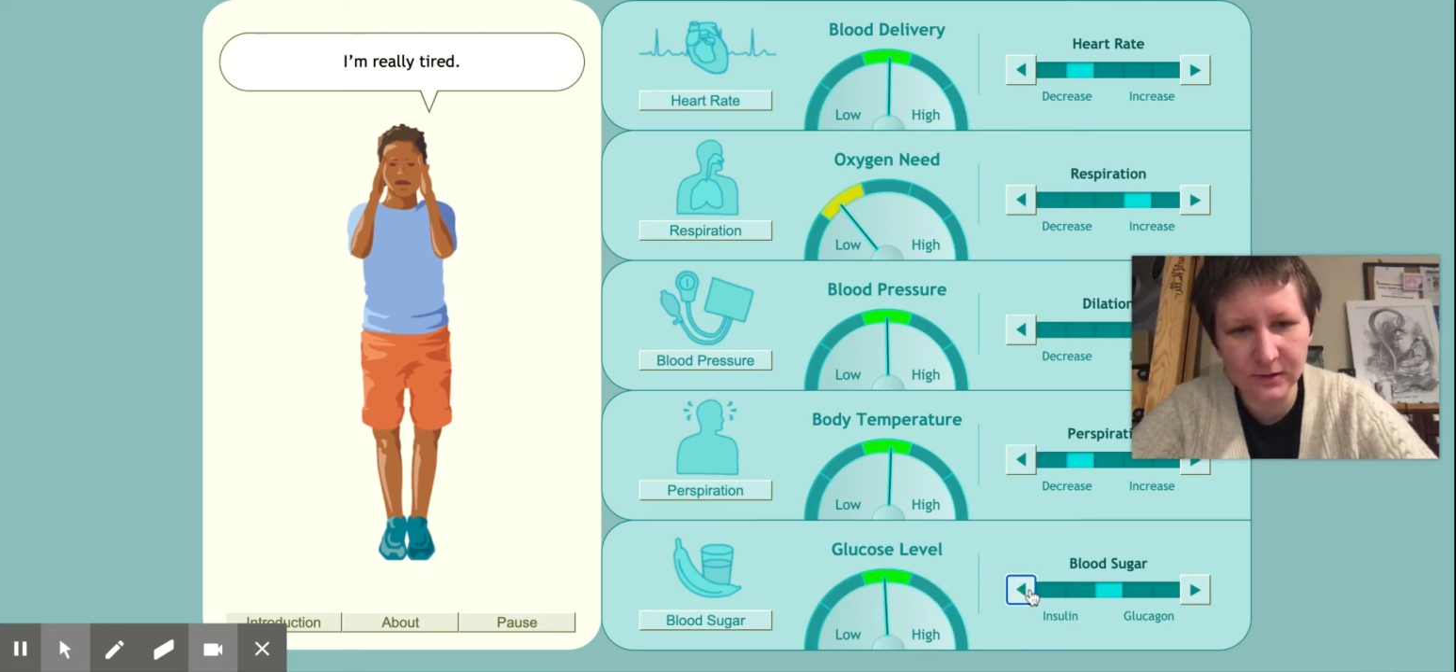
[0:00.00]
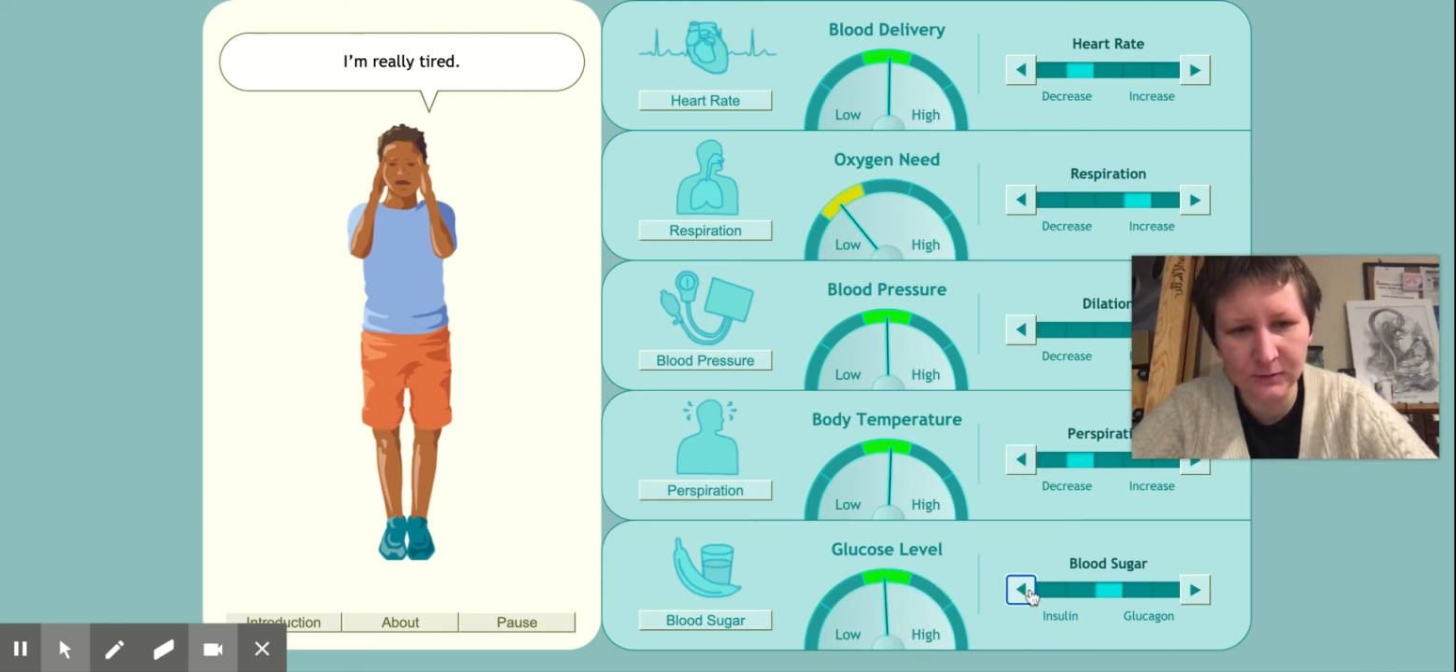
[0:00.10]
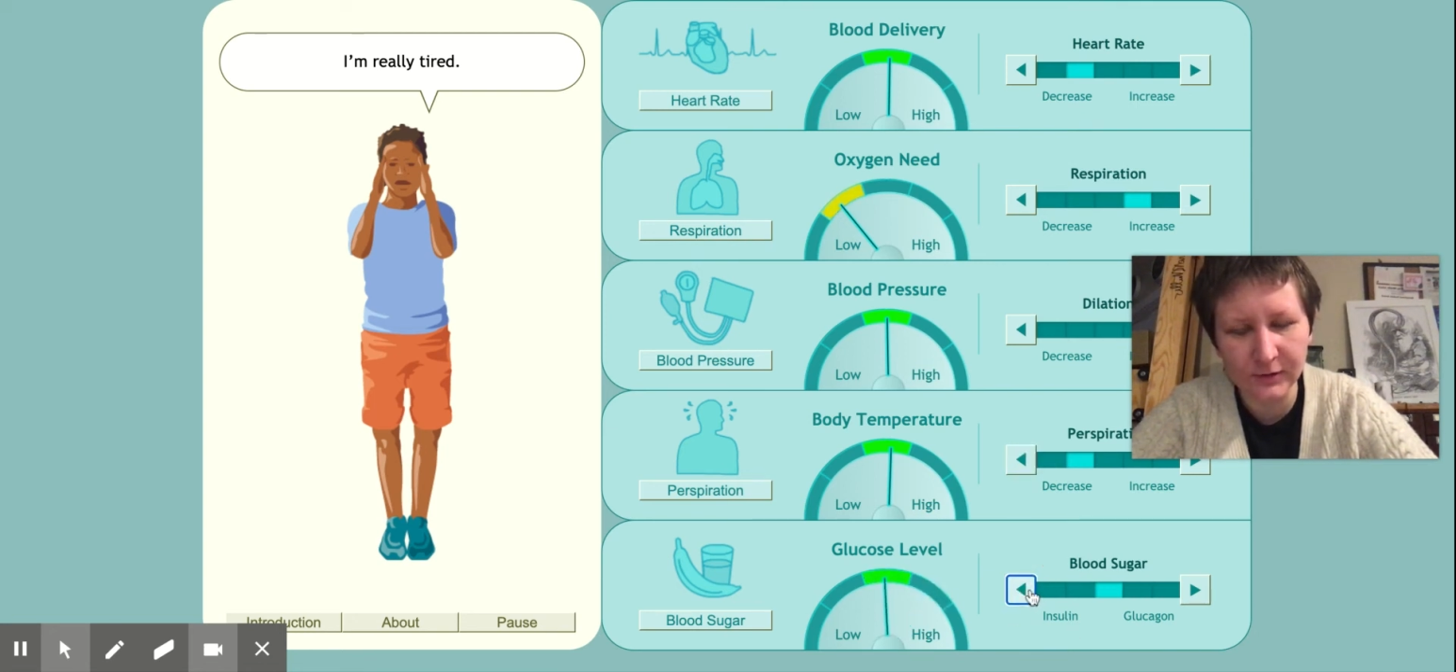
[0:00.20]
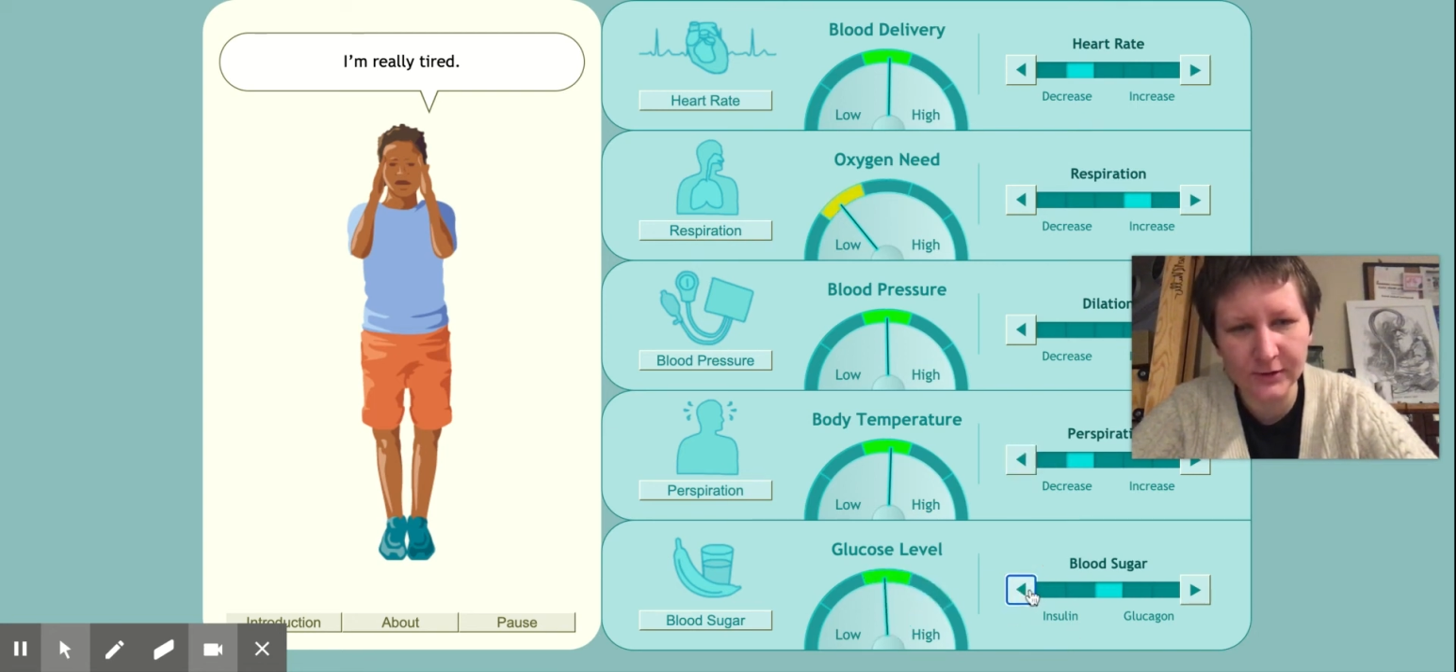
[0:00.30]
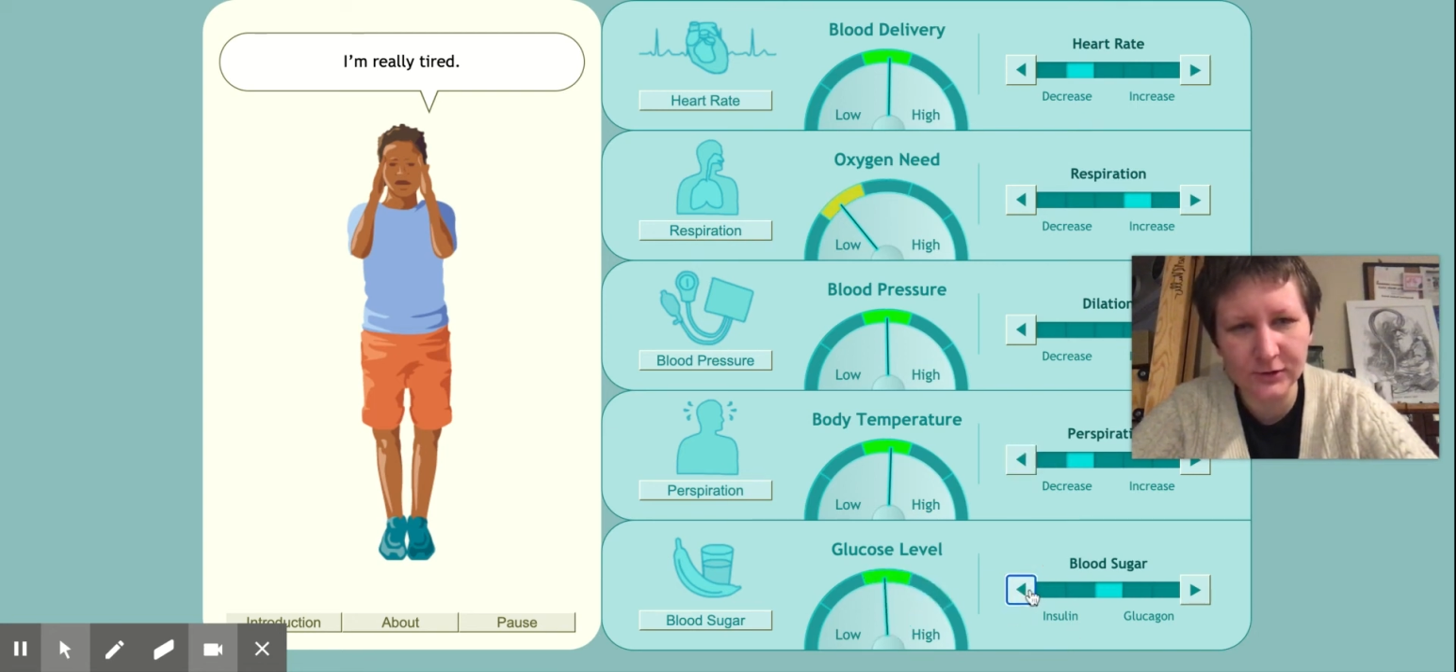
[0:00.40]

our blood